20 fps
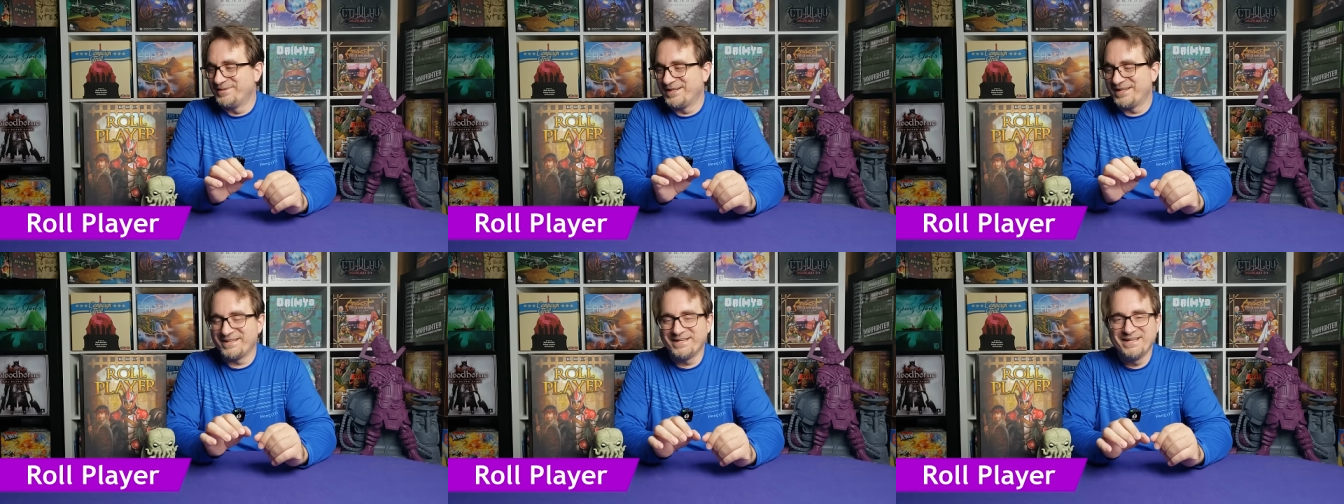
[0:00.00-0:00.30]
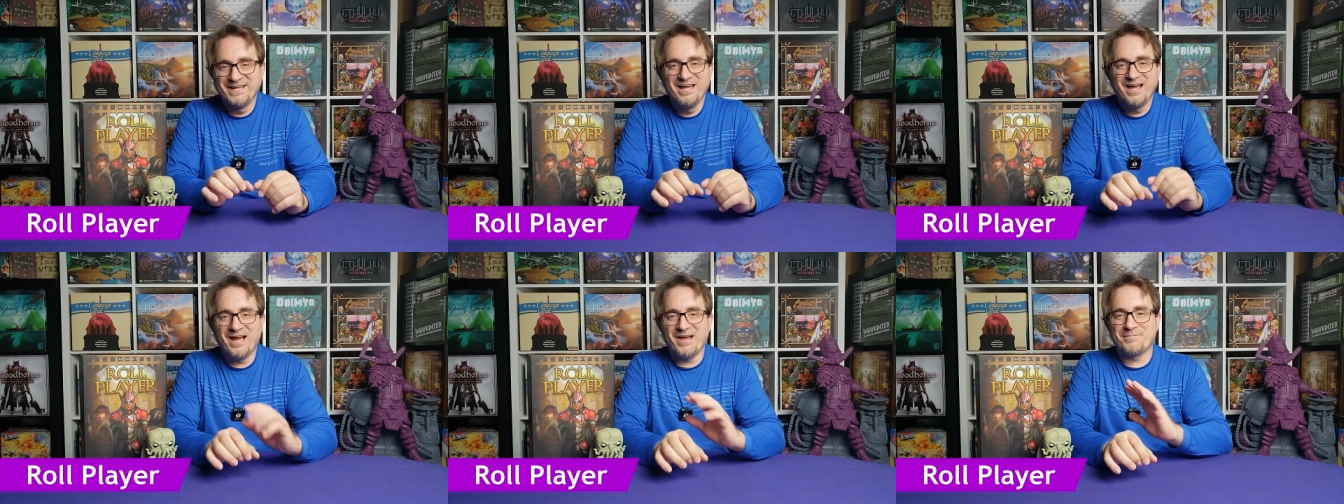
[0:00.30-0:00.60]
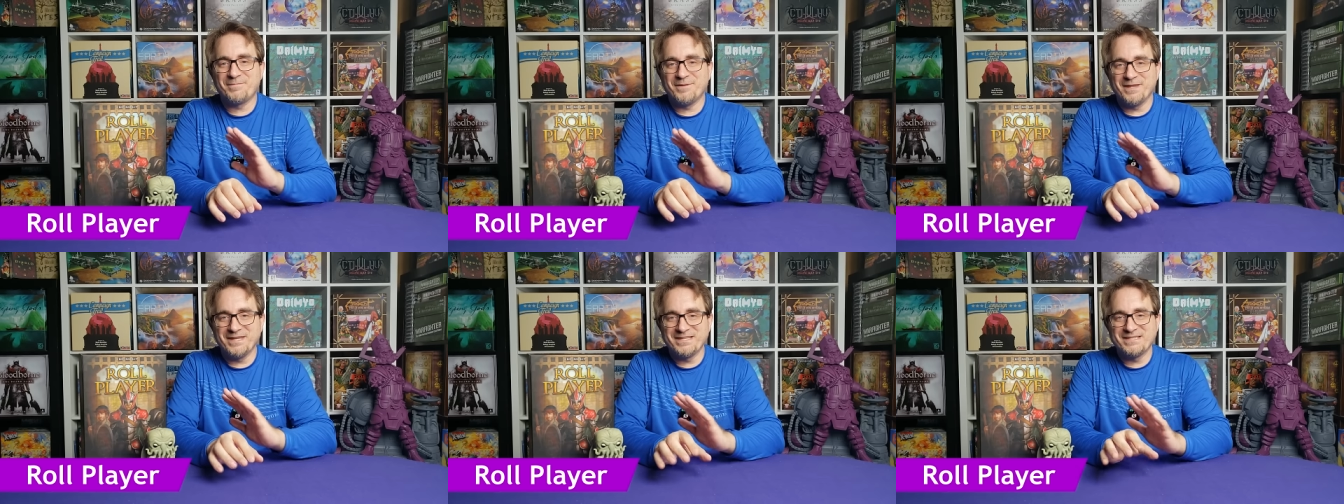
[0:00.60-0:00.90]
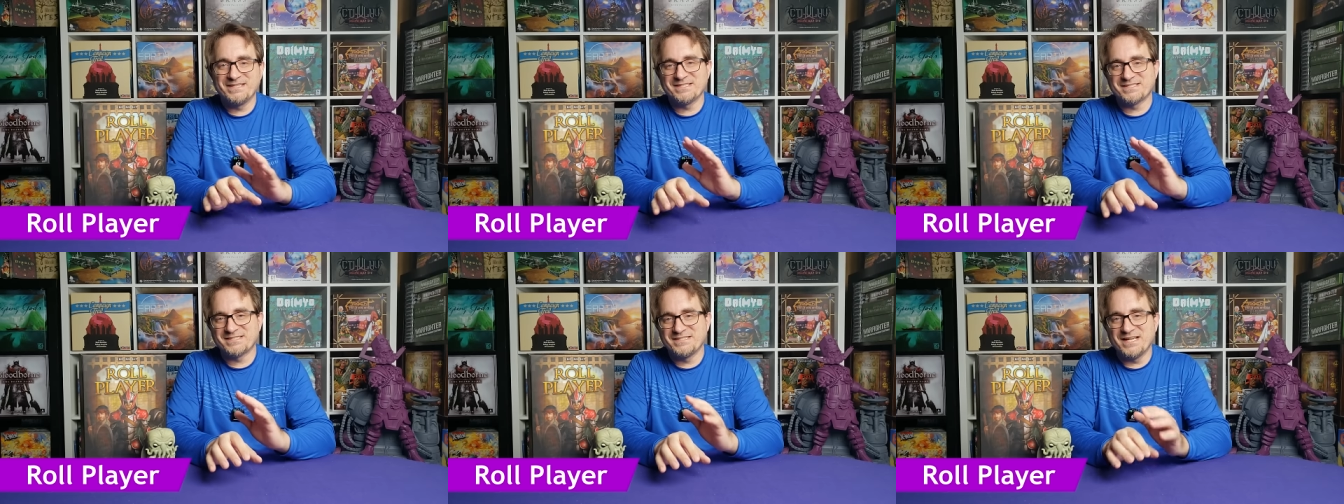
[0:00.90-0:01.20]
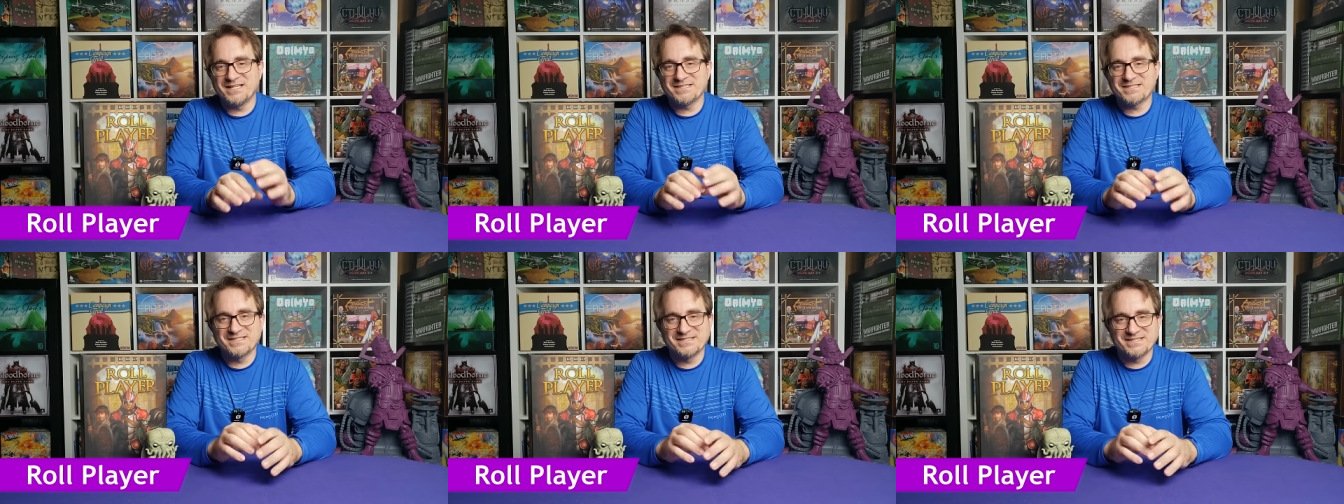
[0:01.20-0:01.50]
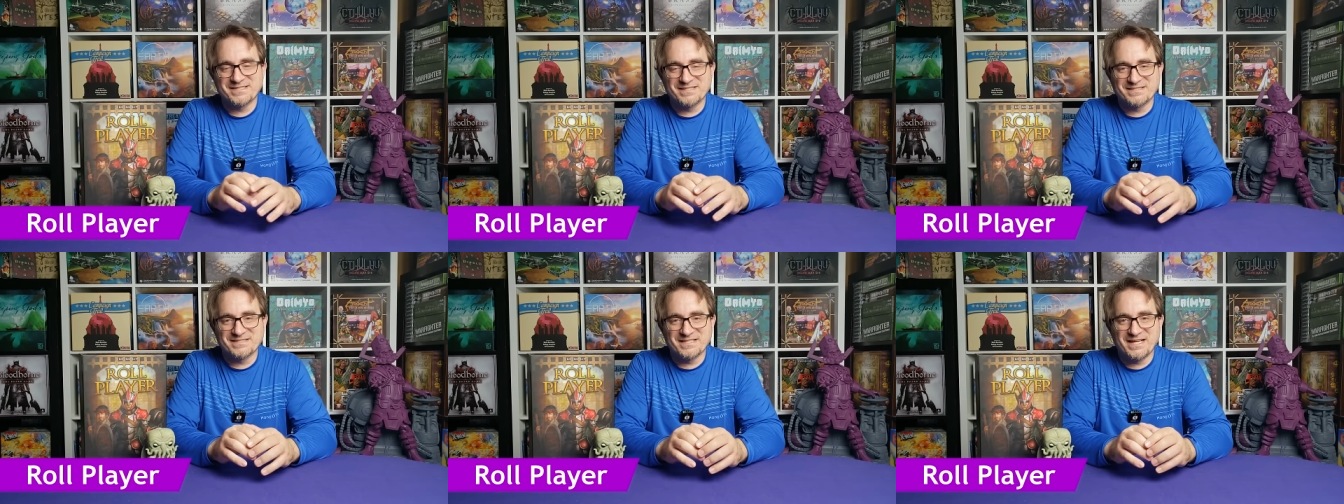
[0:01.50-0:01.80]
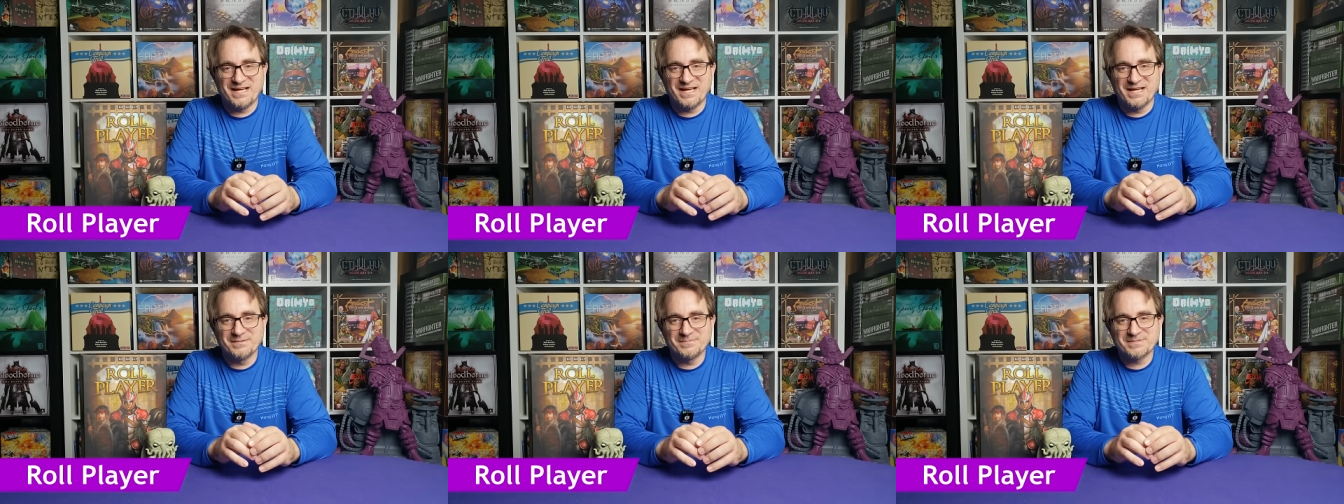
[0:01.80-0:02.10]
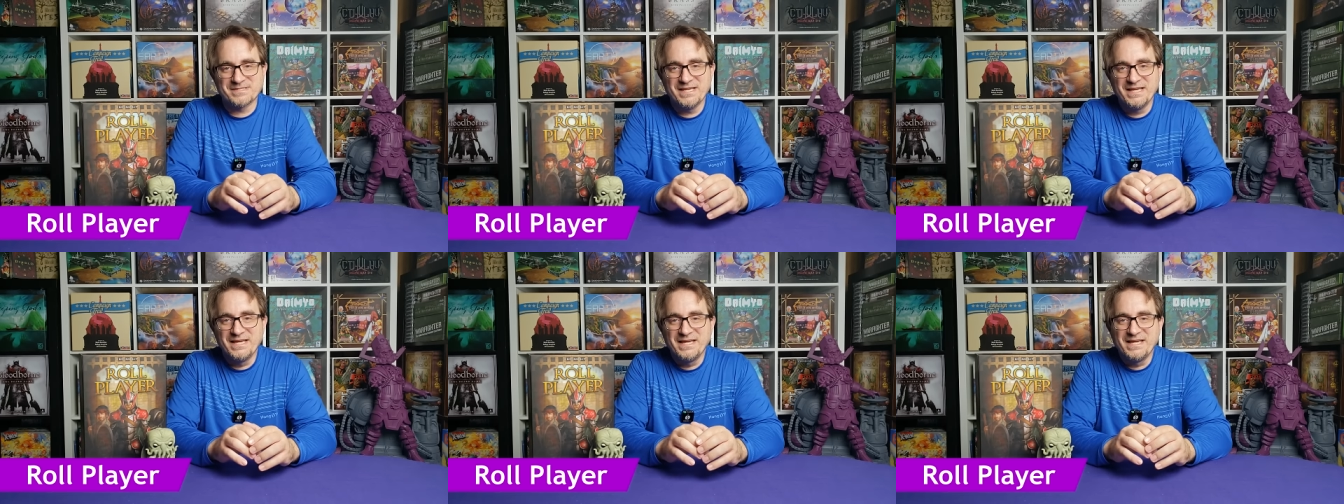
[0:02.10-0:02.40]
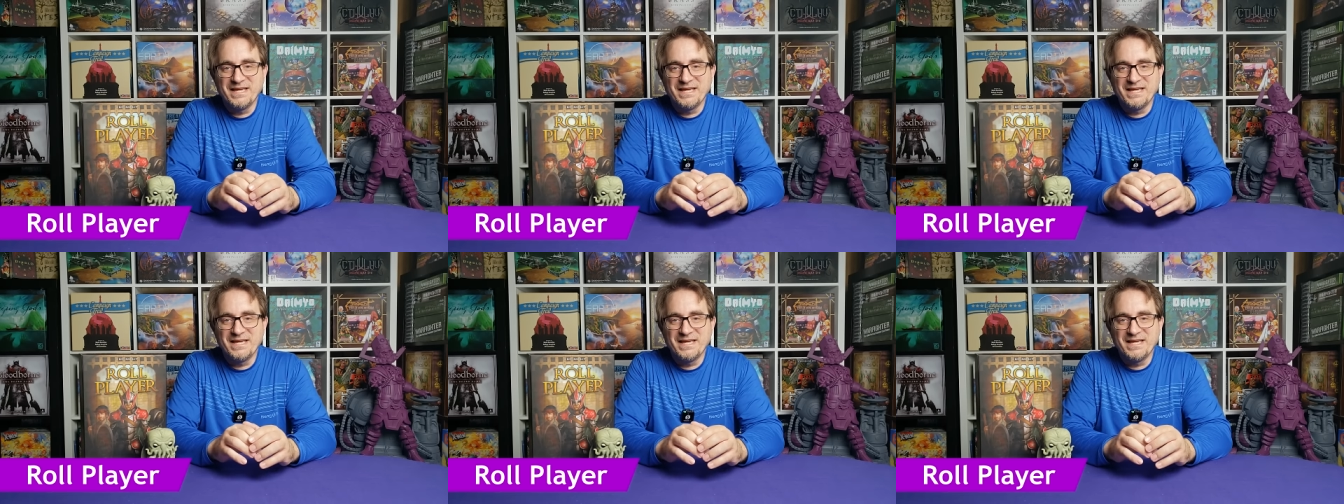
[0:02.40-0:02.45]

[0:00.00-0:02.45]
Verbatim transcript: but I played this dozens of times